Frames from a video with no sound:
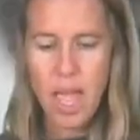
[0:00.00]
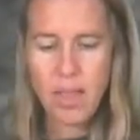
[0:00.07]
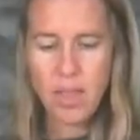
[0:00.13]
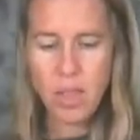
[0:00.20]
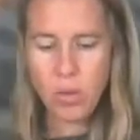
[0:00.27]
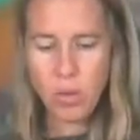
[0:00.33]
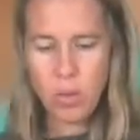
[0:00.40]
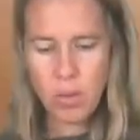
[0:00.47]

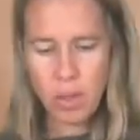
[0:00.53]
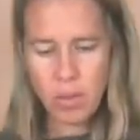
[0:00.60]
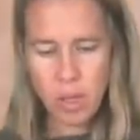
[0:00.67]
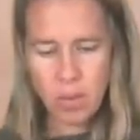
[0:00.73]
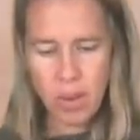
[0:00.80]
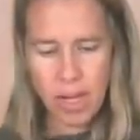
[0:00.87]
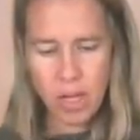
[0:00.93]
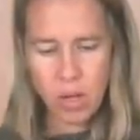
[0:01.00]
And the
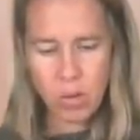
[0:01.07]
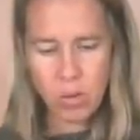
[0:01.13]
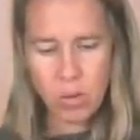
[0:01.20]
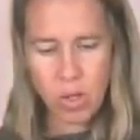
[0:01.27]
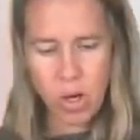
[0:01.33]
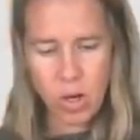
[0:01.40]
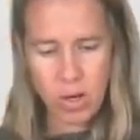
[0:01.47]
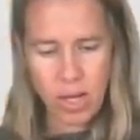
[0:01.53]
3mm
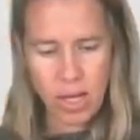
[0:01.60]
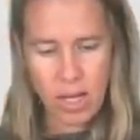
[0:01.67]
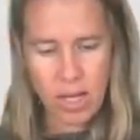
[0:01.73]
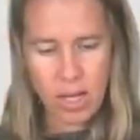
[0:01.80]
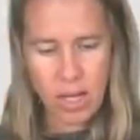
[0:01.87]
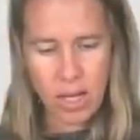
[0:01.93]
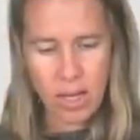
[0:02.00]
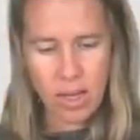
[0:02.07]
bicones are
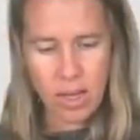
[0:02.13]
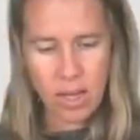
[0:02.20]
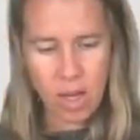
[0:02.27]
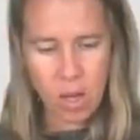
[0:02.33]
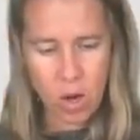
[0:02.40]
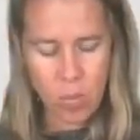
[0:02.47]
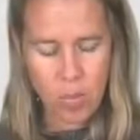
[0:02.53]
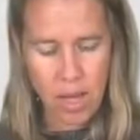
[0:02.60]
in
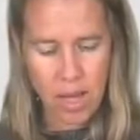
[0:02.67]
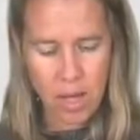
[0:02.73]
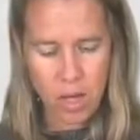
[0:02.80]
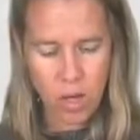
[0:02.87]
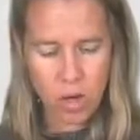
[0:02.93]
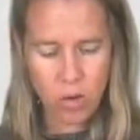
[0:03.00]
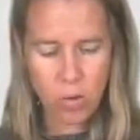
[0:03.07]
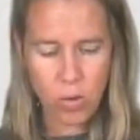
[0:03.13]
the
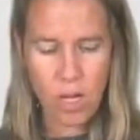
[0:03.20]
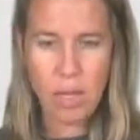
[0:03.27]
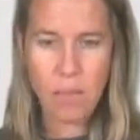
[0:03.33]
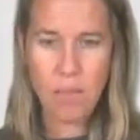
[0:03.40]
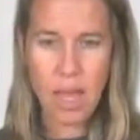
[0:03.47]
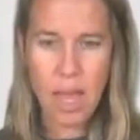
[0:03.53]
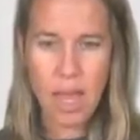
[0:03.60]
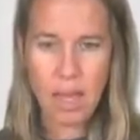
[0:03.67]
opaque
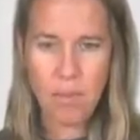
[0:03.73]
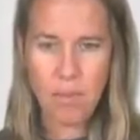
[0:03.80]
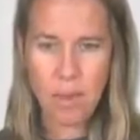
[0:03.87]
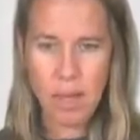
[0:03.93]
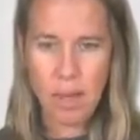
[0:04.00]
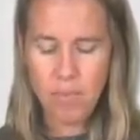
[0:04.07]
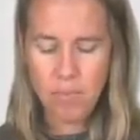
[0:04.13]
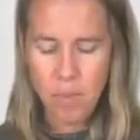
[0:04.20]
cream
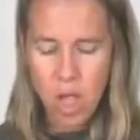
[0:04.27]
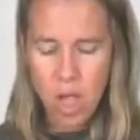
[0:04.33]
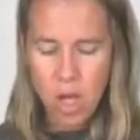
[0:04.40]
AB.